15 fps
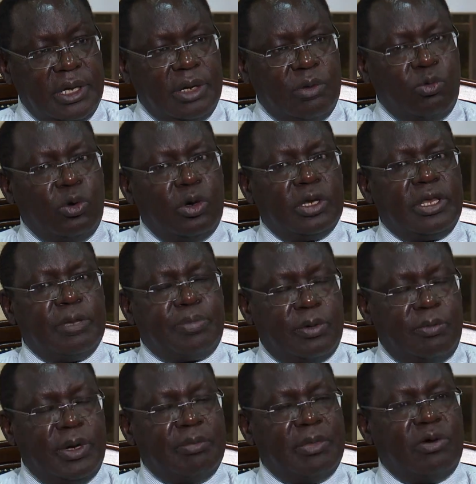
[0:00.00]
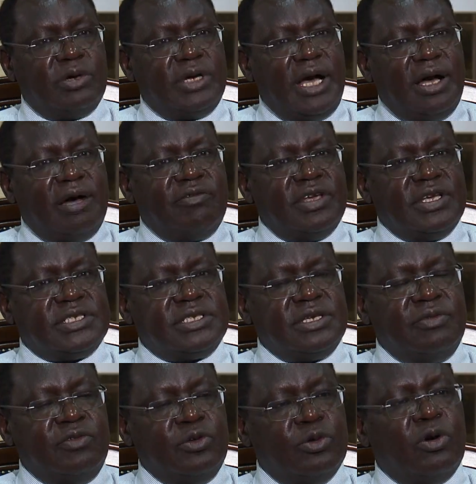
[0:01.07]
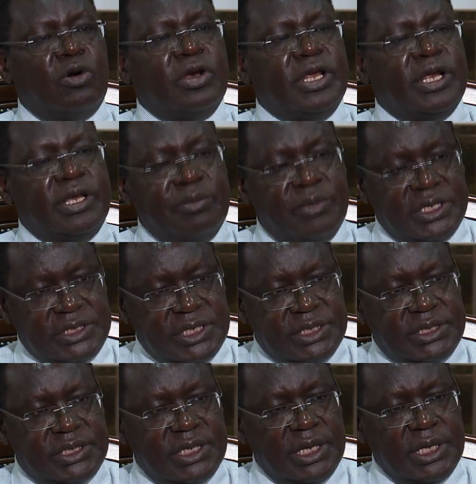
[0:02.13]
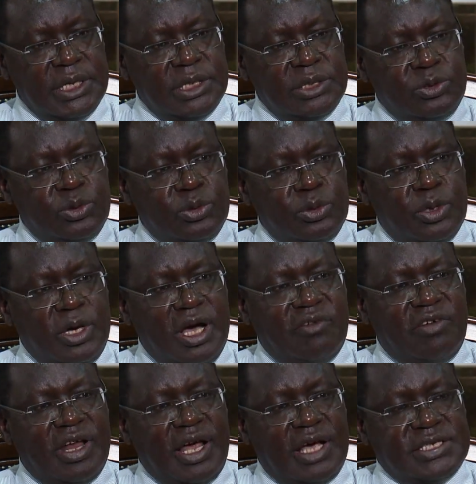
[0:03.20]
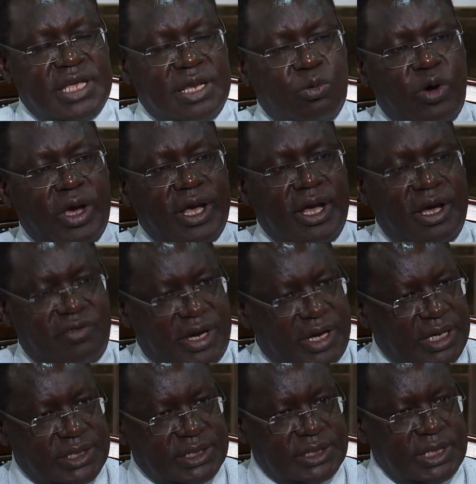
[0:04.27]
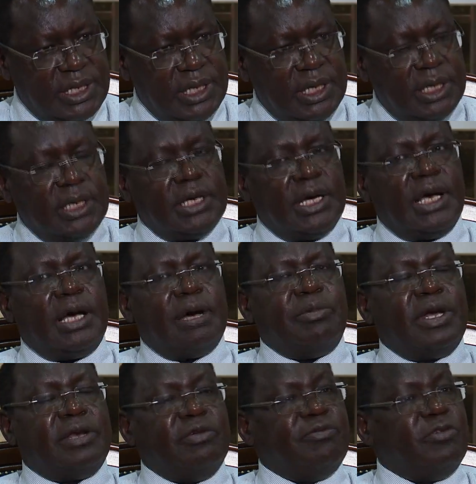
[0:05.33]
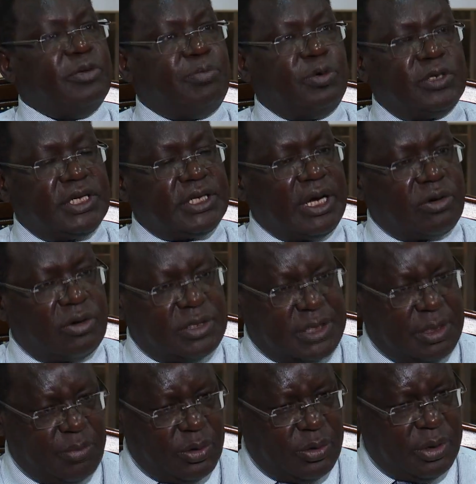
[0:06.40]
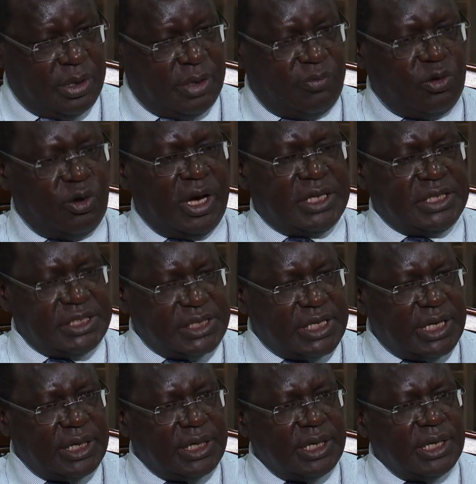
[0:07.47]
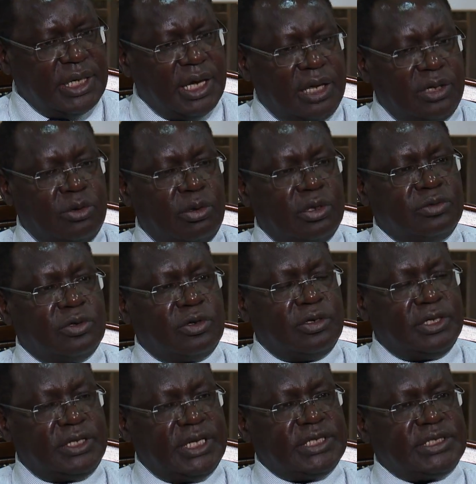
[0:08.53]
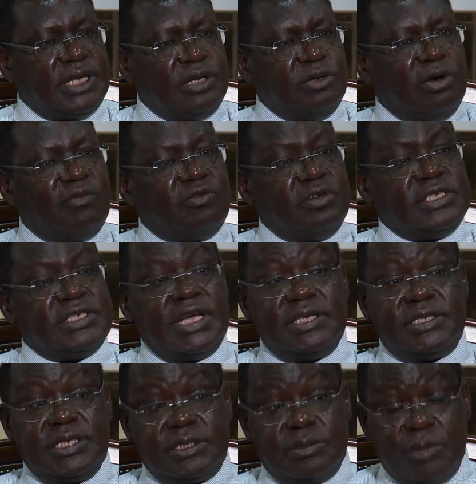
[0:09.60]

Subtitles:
What the problem I would have is if you only limit it to governors and white governors. But if we put it across the board, if you are a teacher and you want to contest and you have to resign 6